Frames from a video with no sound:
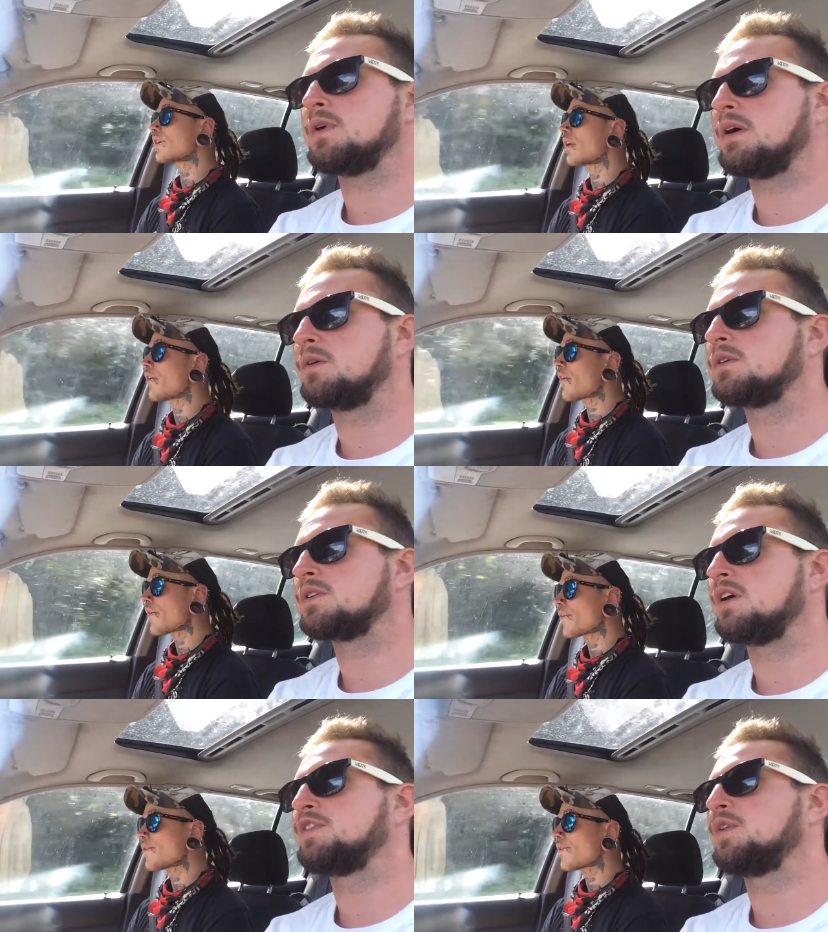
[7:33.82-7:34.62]
Speaker 1: as well,
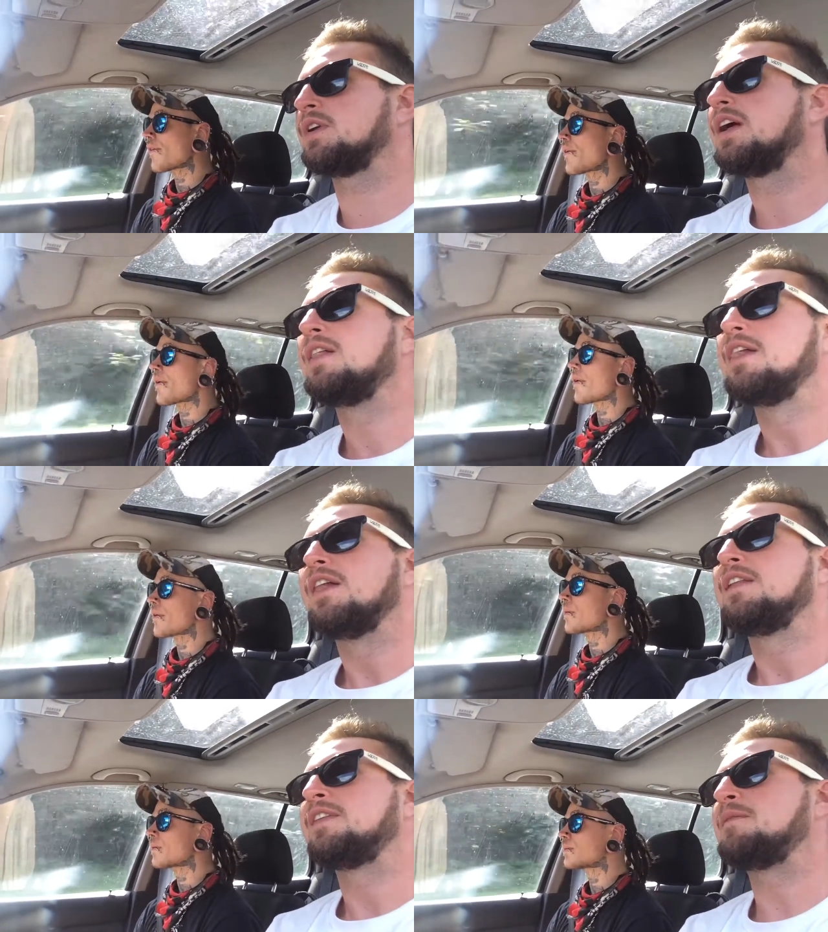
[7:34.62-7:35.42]
because I thought
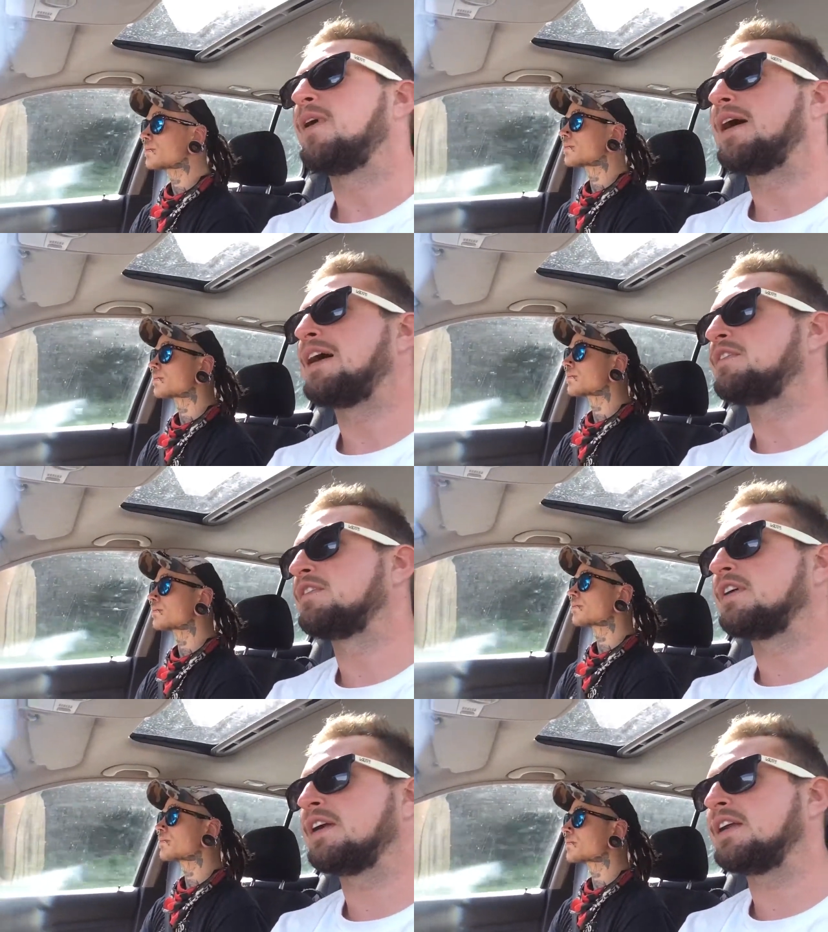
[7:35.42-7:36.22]
they might have
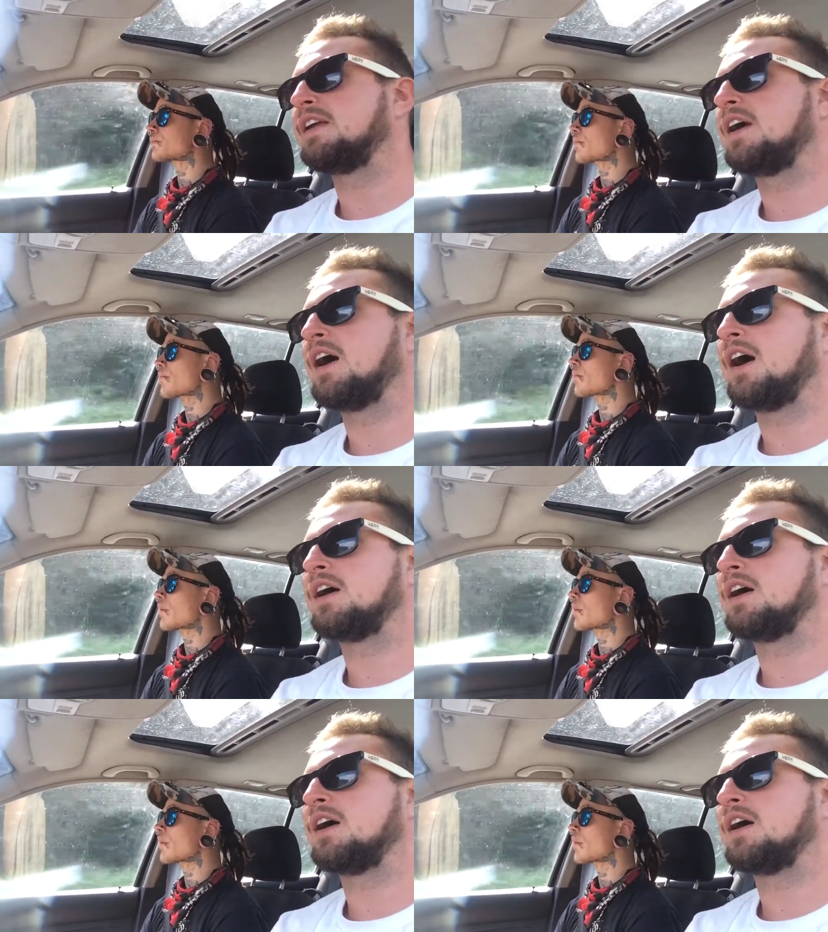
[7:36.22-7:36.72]
really,